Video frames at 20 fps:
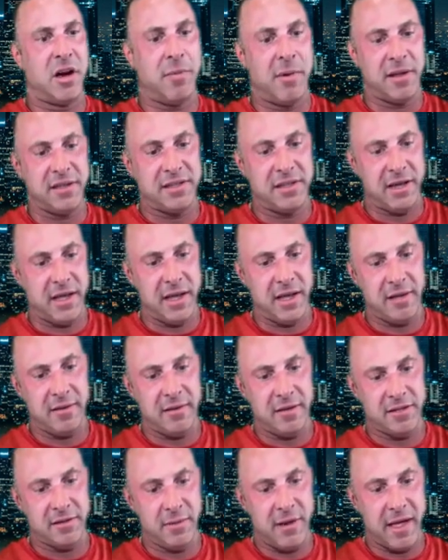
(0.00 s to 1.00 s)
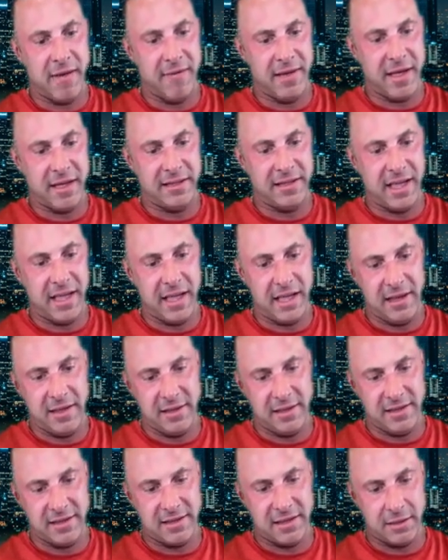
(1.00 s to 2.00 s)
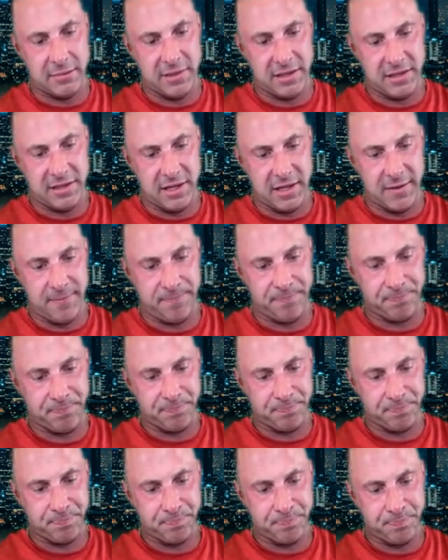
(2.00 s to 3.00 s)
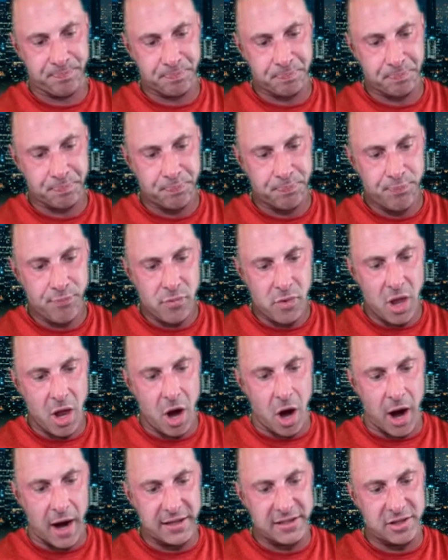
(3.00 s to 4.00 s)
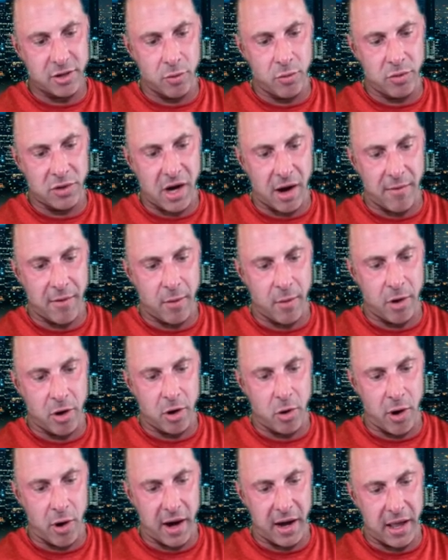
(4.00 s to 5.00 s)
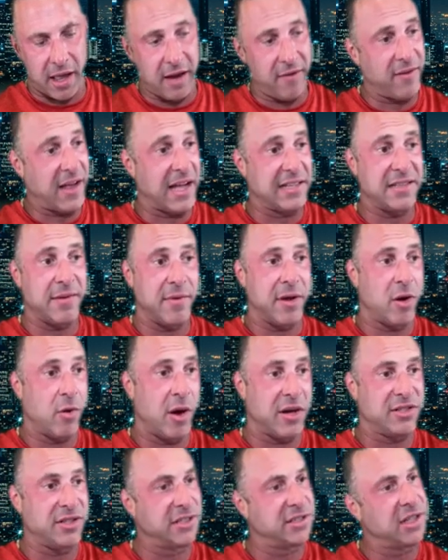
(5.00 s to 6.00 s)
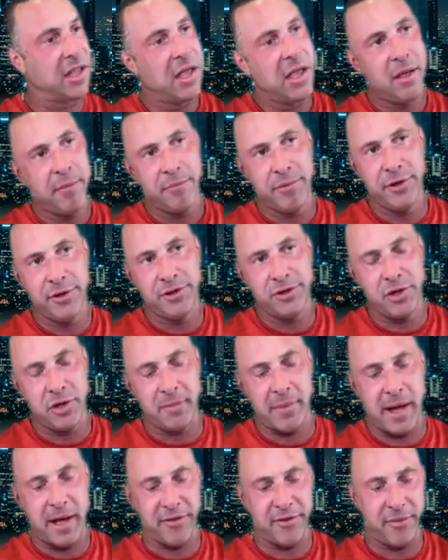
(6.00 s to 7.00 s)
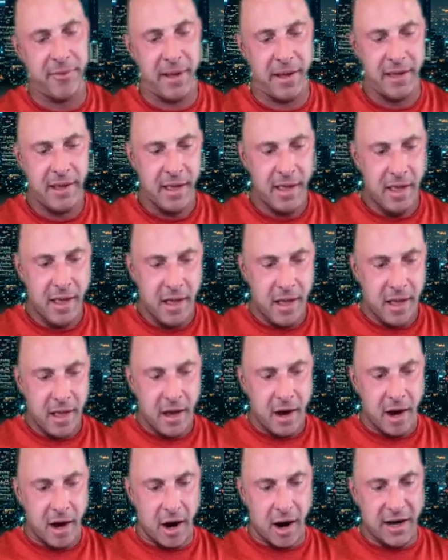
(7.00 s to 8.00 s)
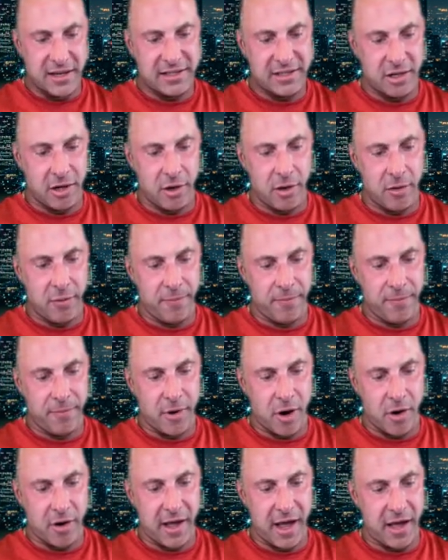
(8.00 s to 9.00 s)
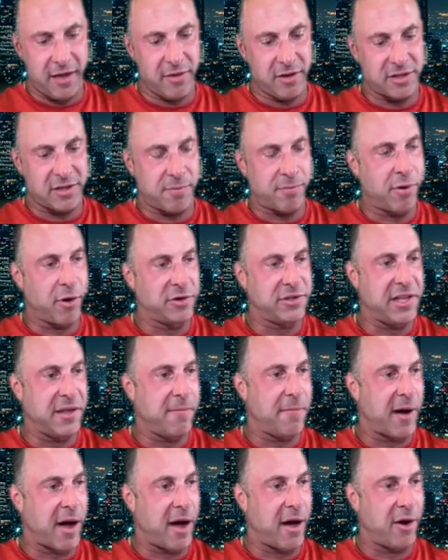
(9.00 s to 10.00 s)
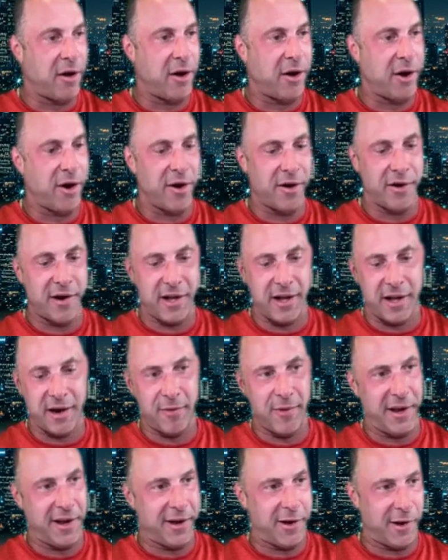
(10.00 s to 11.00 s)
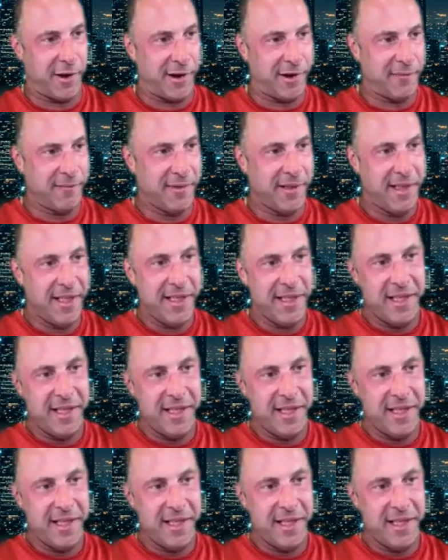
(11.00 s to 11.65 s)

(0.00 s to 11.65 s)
talk about today because we haven't got to any of these subjects yet. All right, so cover it real quick. If you guys have any questions, please shoot them out to me. All right, so okay, there's a protein powder uh, recall,